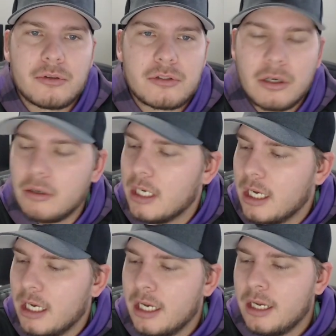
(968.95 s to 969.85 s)
So
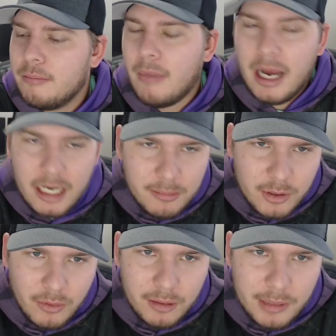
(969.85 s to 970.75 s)
my
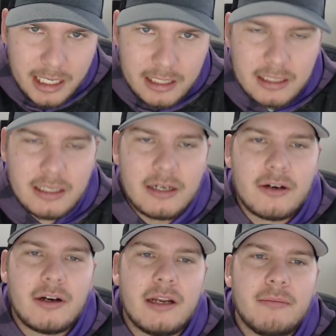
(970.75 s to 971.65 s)
number one bag of the
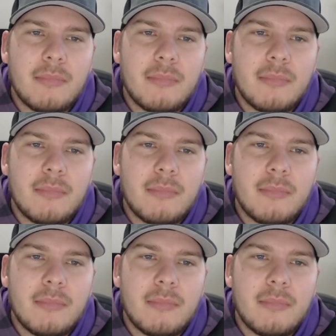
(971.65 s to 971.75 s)
year and